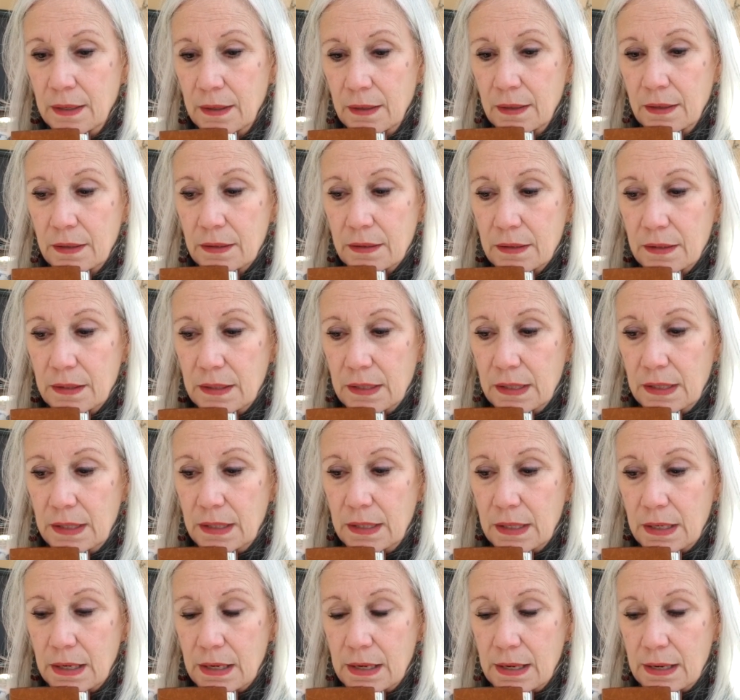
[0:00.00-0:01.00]
the
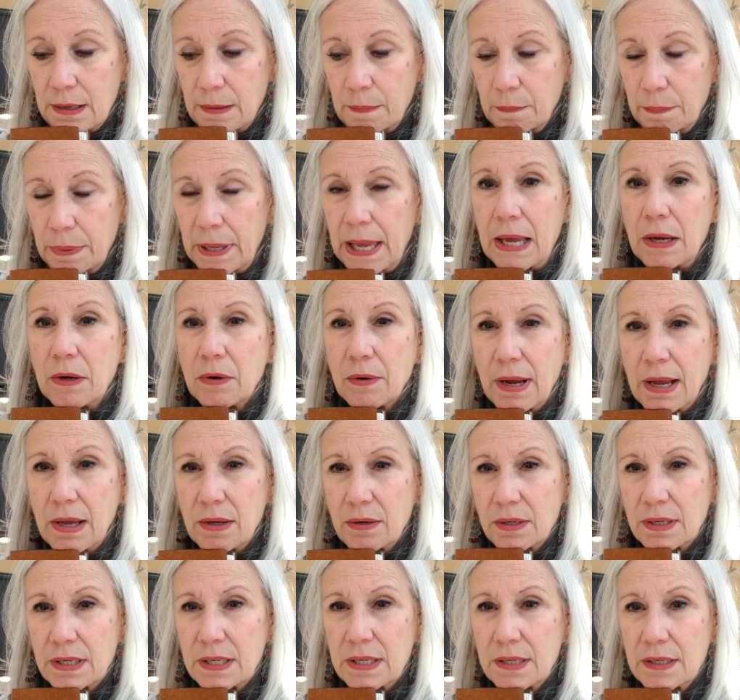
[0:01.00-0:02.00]
um, background
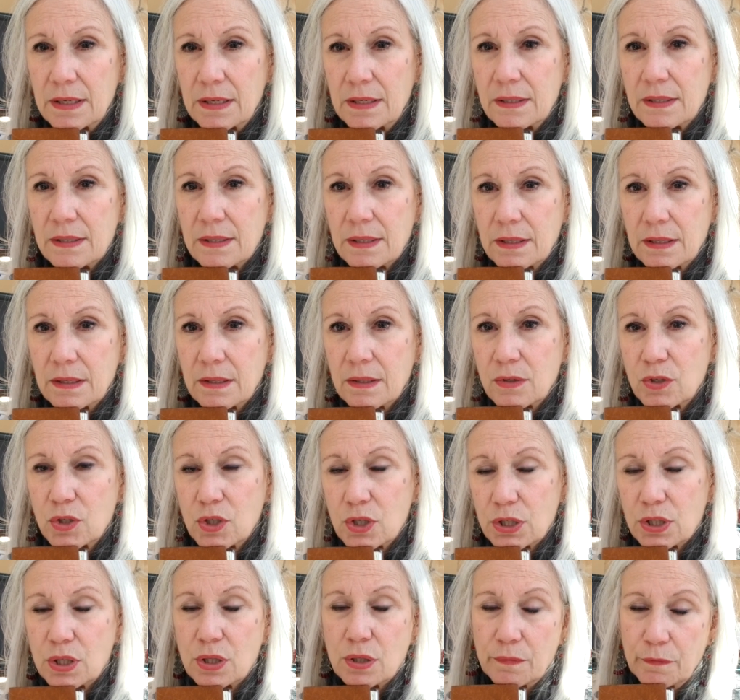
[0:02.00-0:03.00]
is and just the
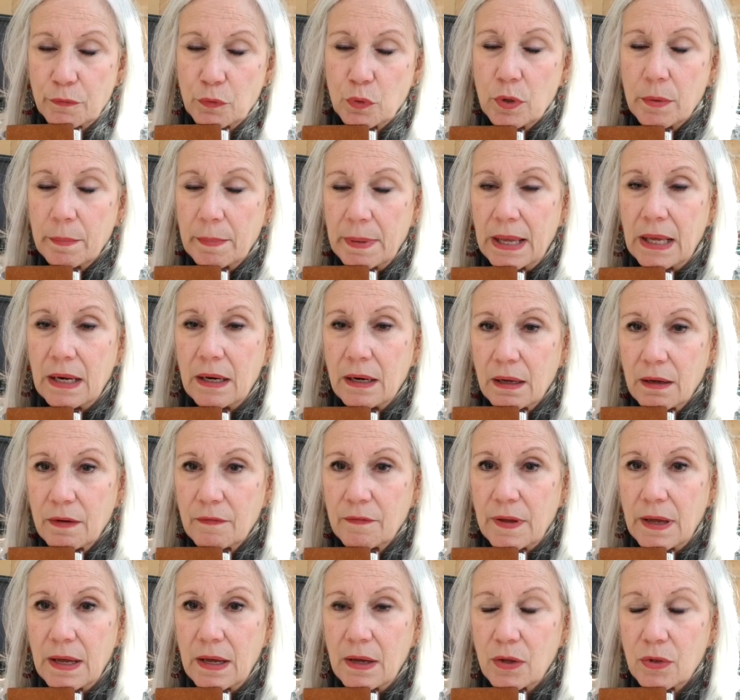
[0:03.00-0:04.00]
format of
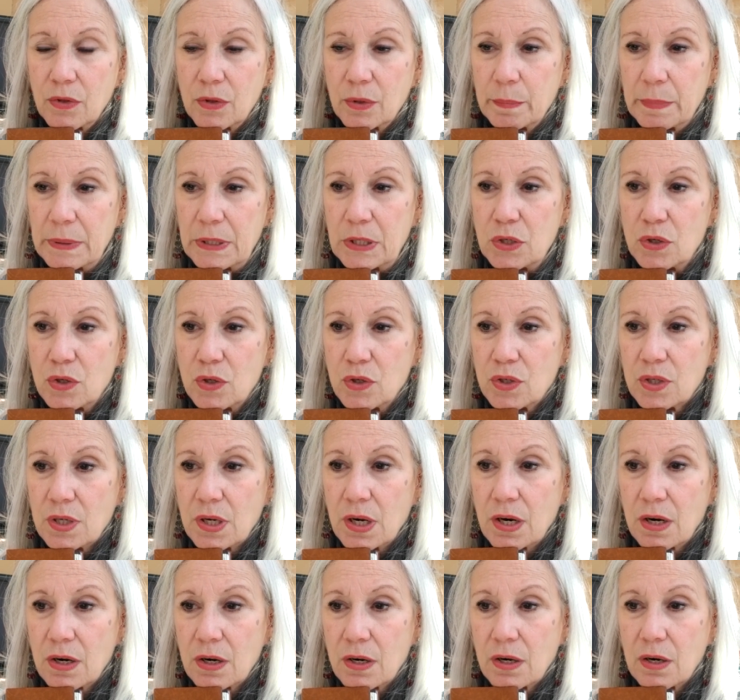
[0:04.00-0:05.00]
how the pictures
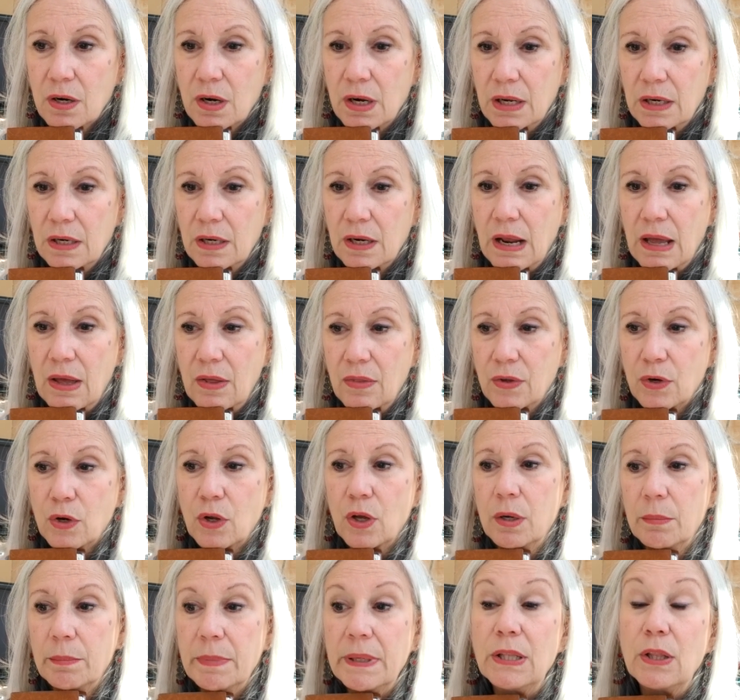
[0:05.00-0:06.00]
are and how they're going to be
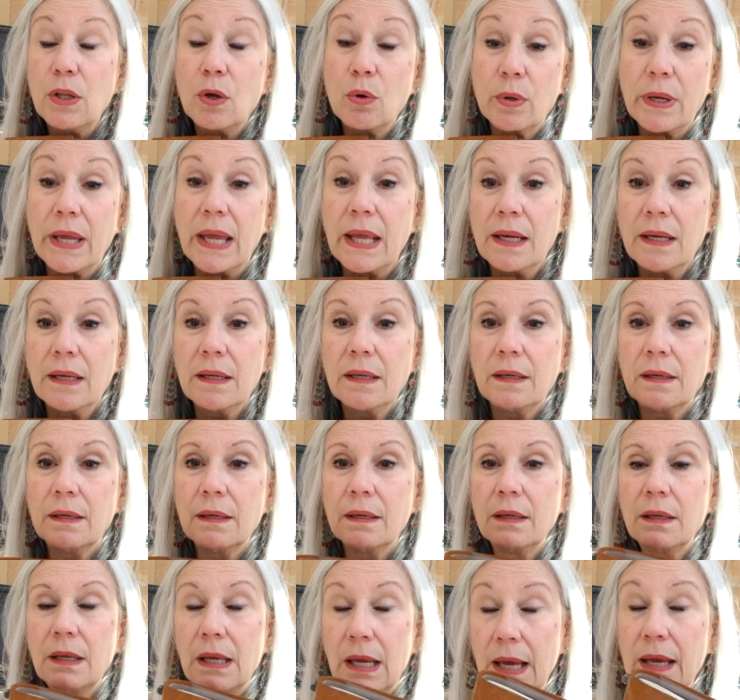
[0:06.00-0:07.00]
located,
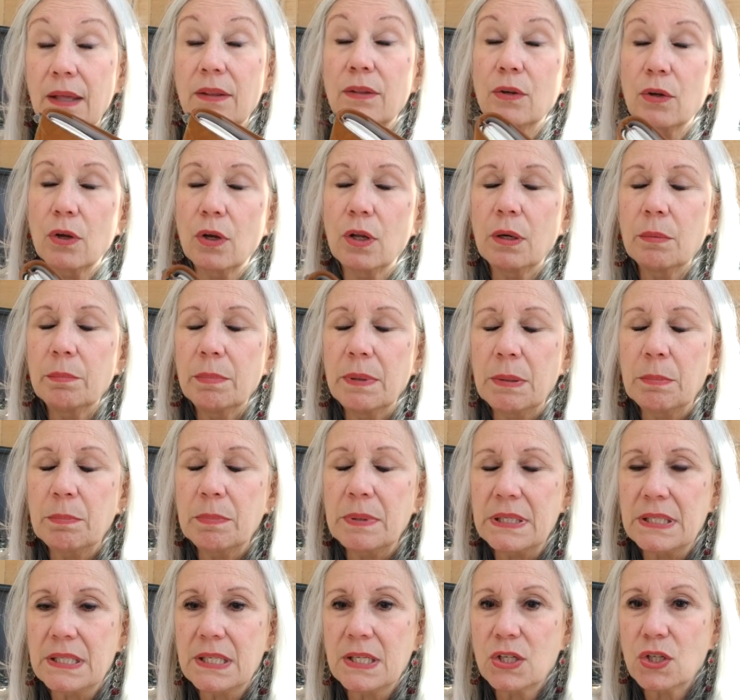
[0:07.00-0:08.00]
how they're going to be
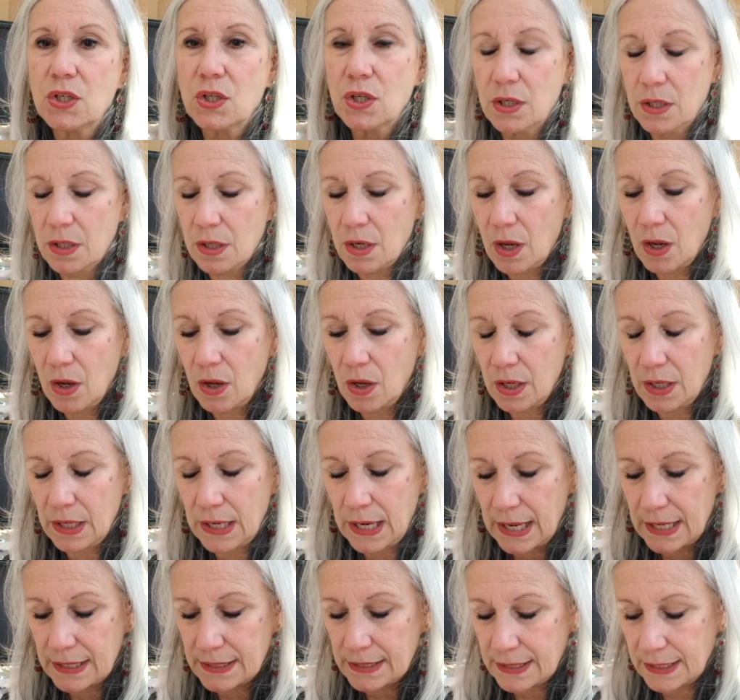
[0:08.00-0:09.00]
positioned on
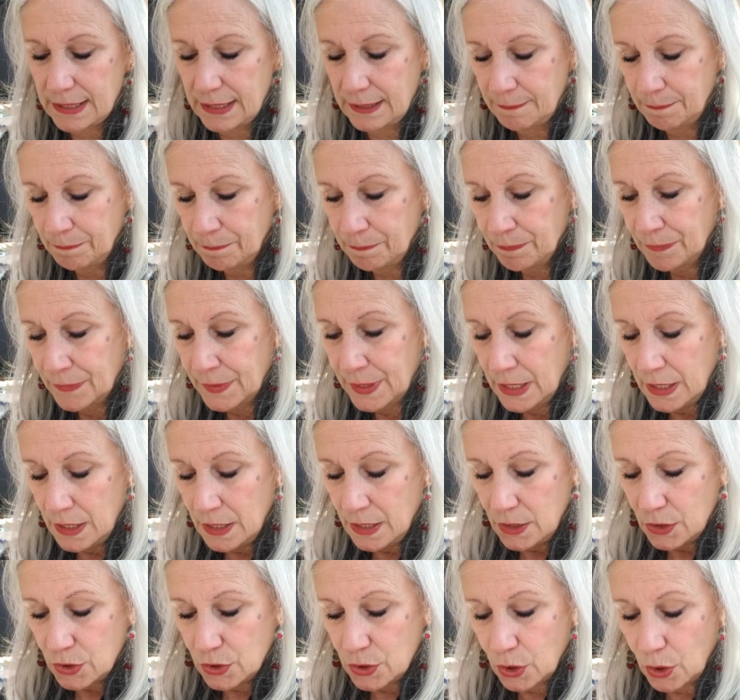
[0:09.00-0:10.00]
Etsy.
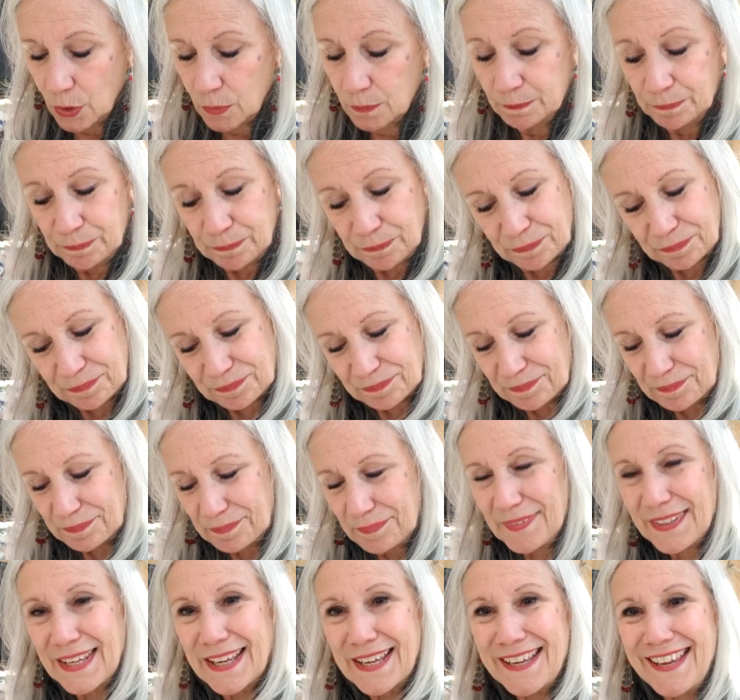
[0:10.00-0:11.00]
So
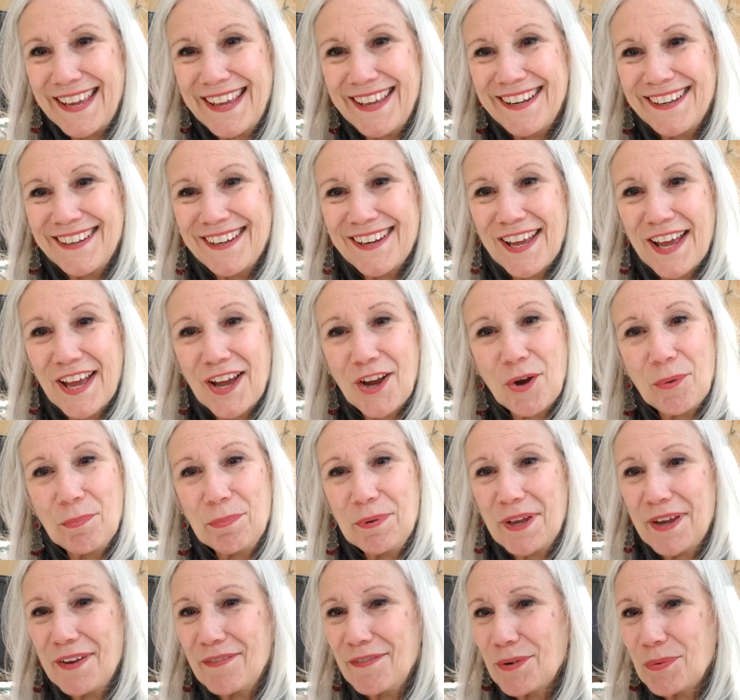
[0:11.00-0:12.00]
again, I hope you have a
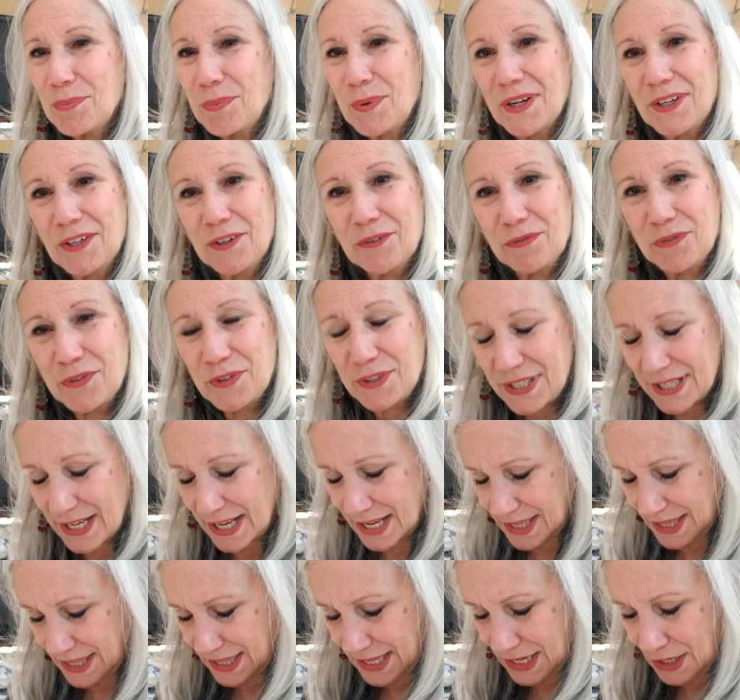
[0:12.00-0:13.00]
wonderful day.
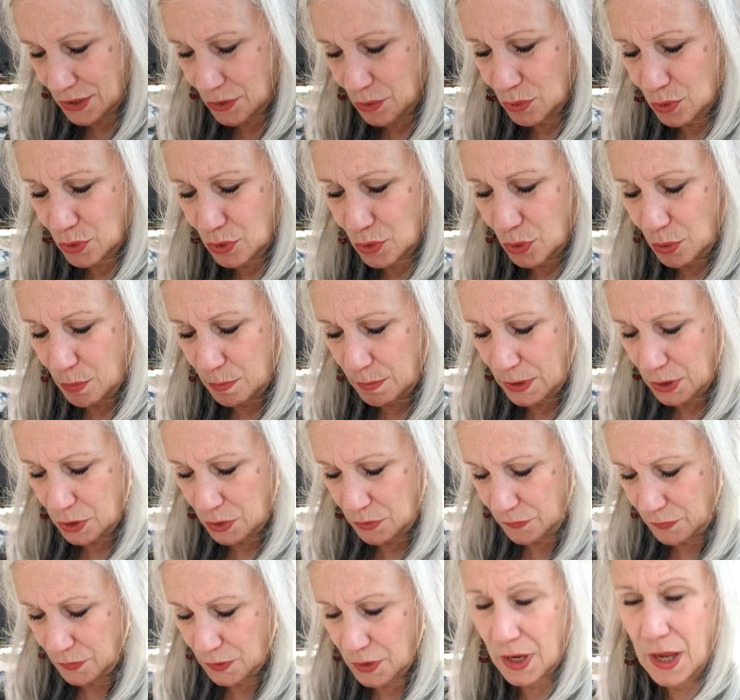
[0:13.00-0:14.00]
Thank you so much for
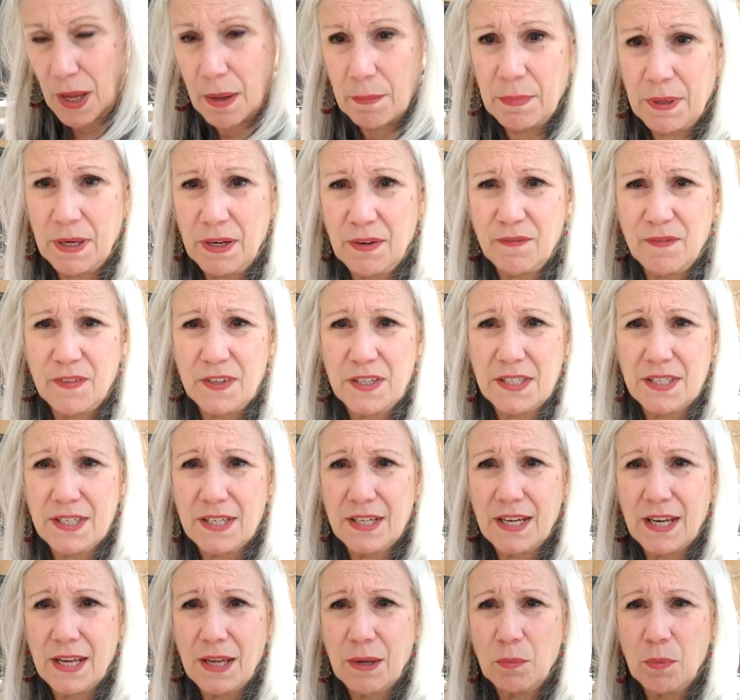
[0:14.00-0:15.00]
coming and visiting
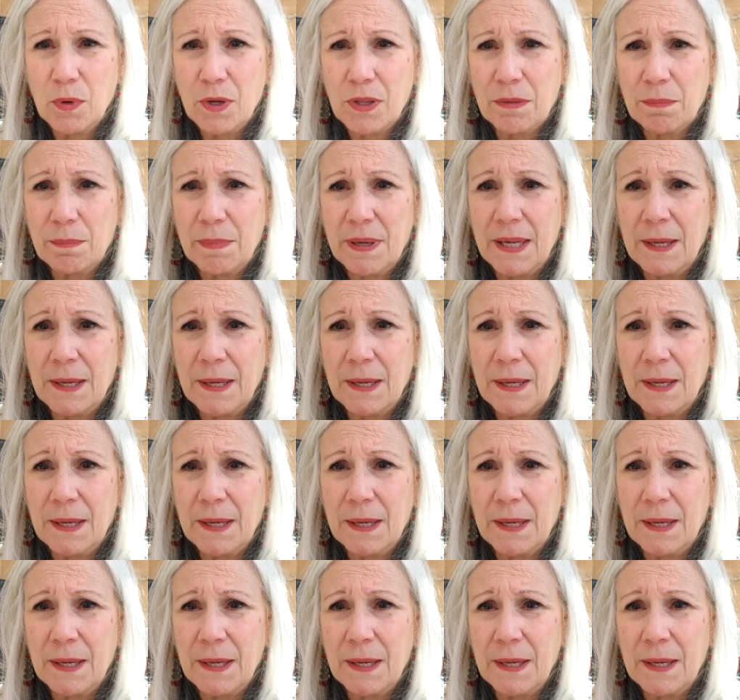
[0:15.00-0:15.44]
with me.